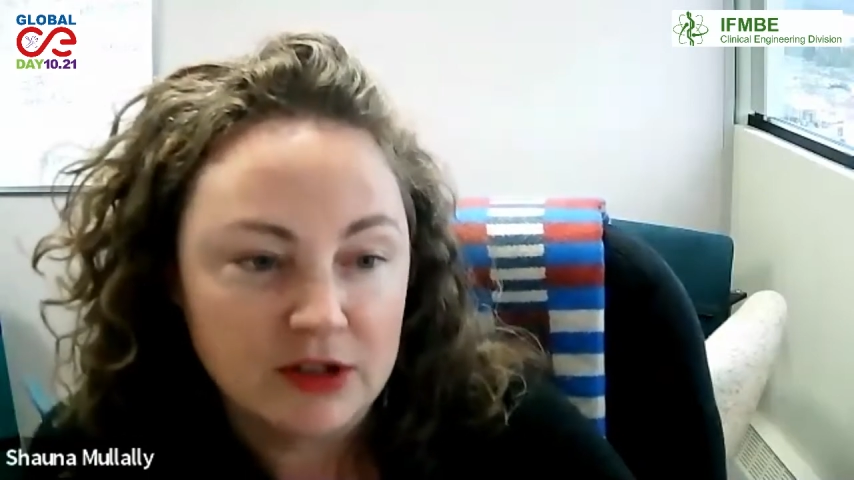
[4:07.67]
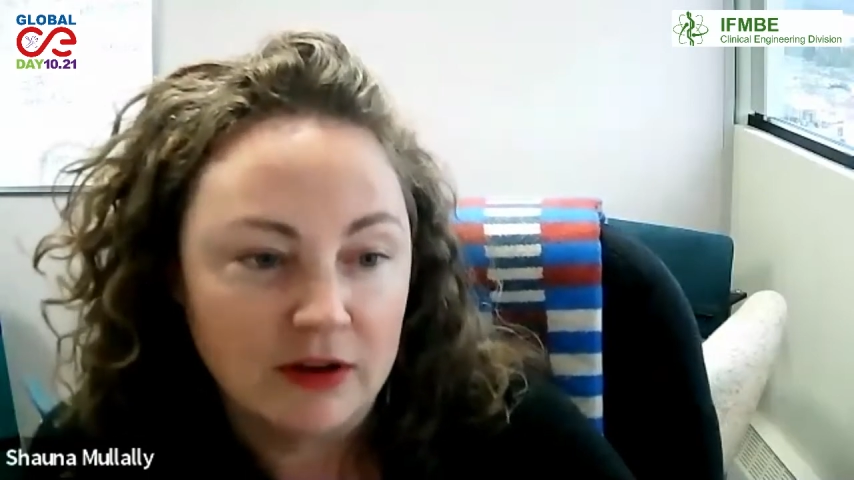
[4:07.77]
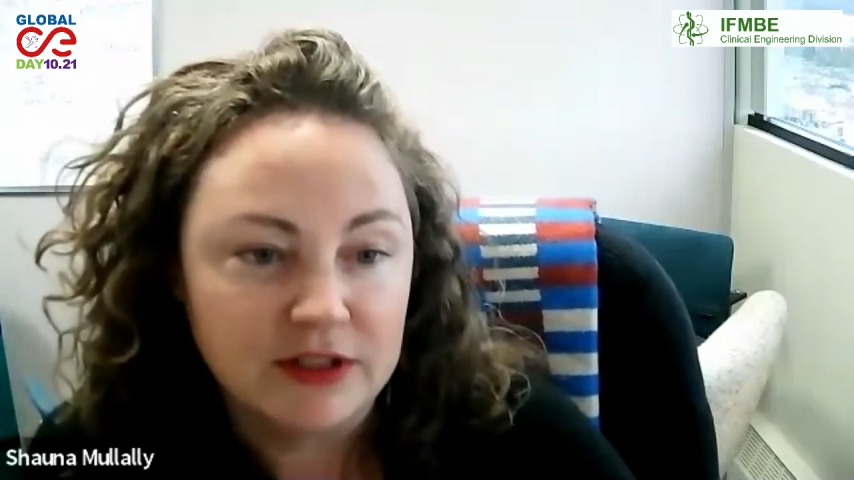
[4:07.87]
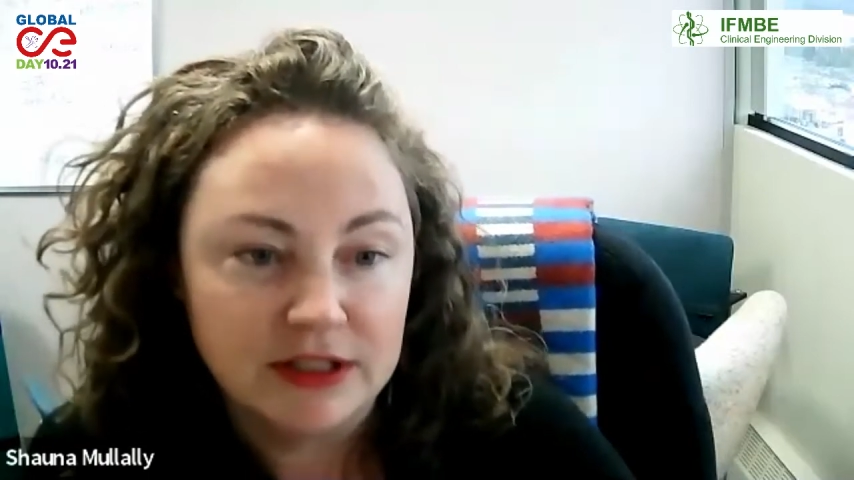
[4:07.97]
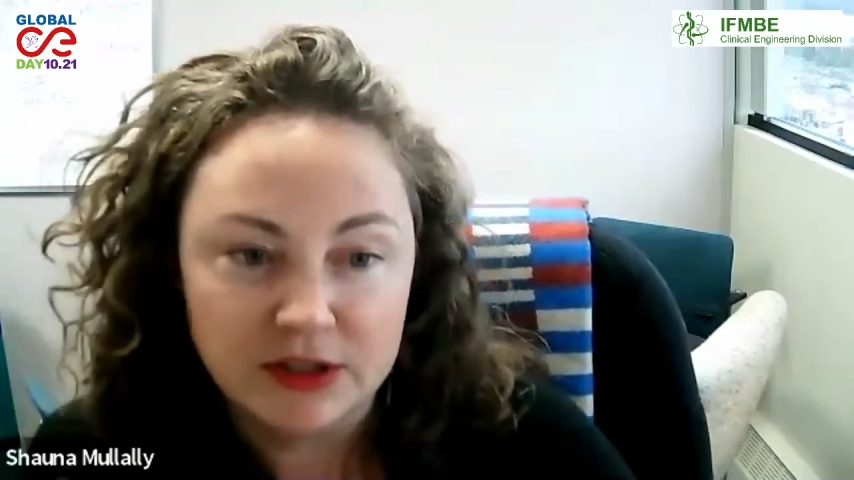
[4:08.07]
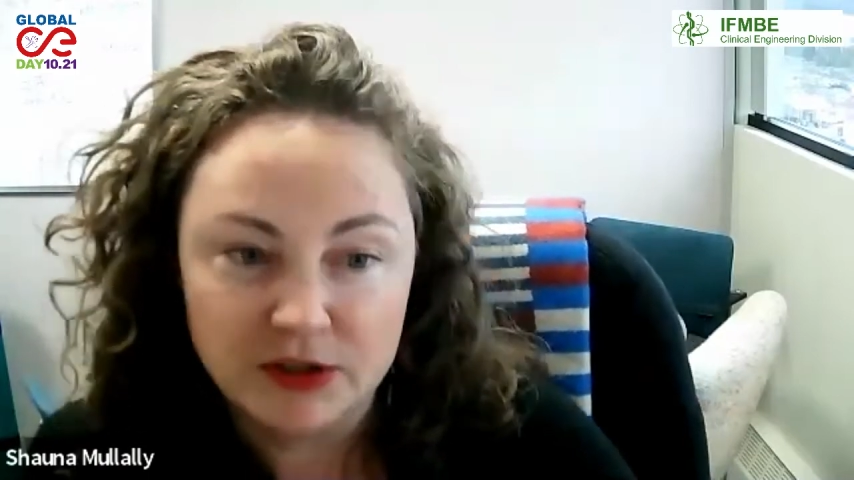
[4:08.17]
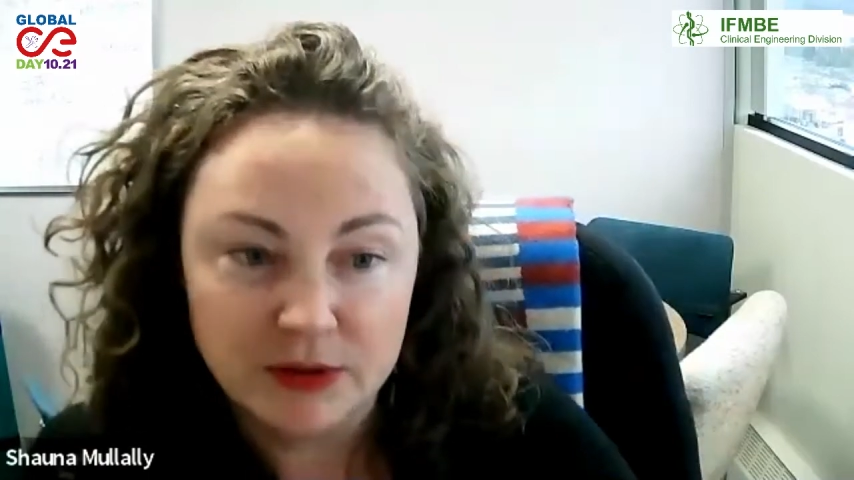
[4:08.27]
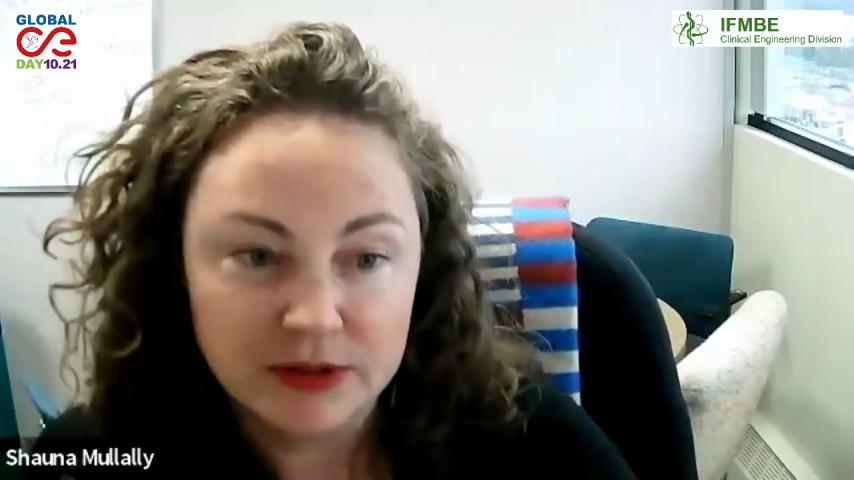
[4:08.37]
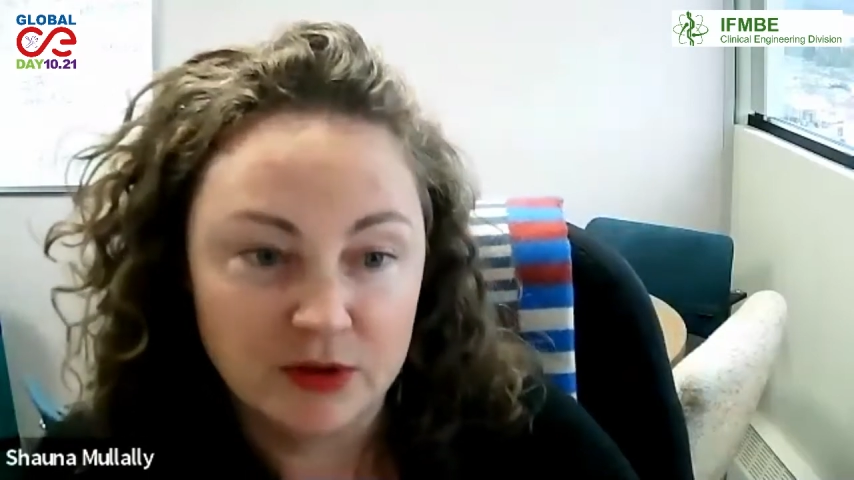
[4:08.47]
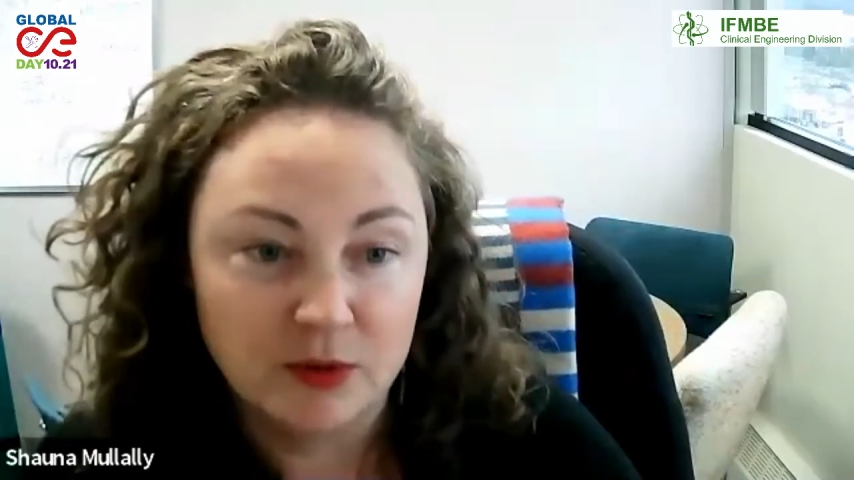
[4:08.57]
often too.
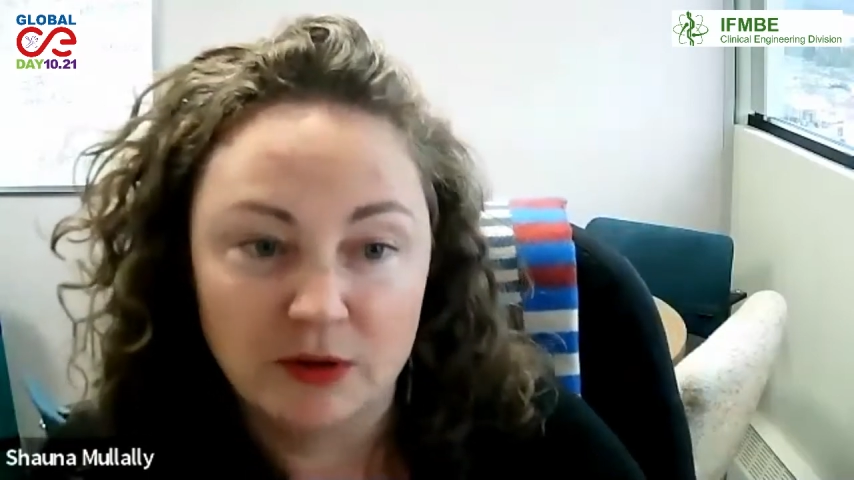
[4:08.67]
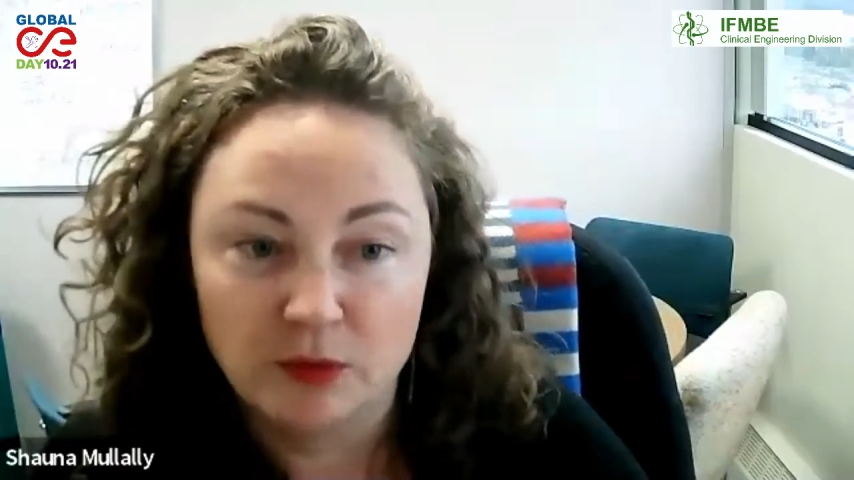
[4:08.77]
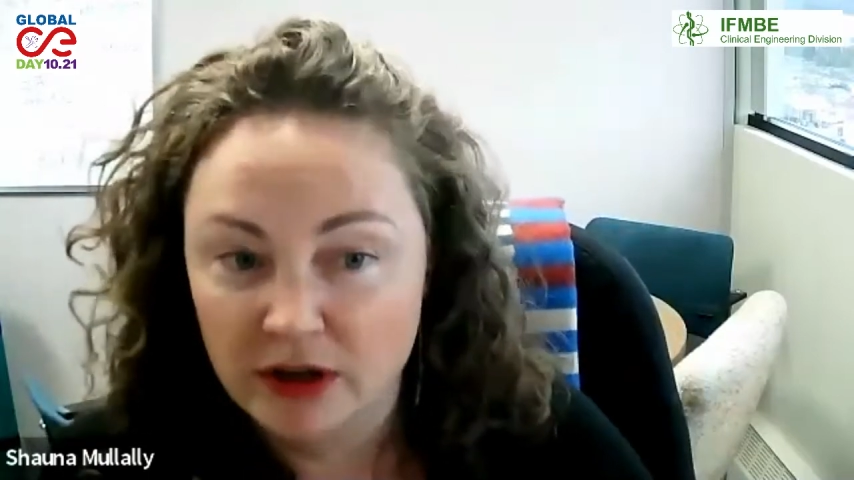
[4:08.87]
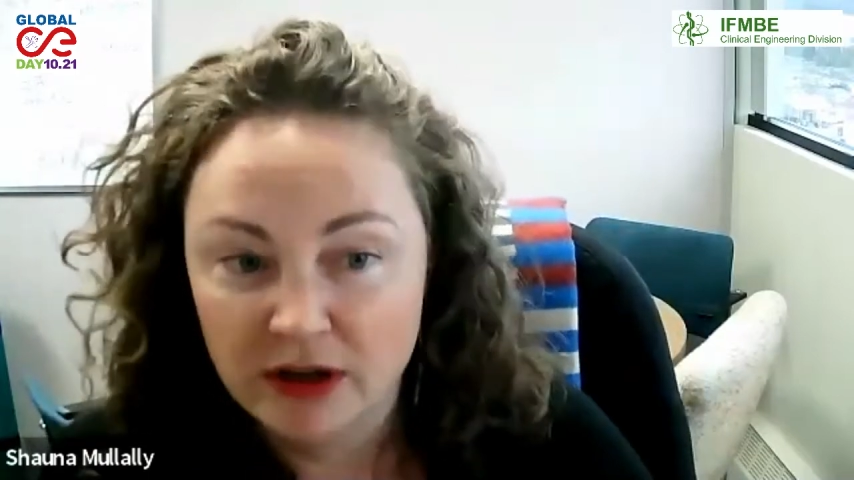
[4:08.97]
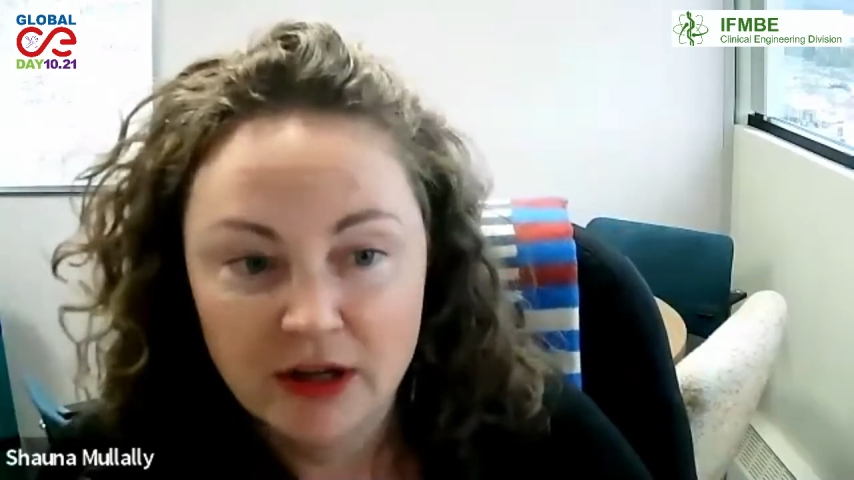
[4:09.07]
So when we're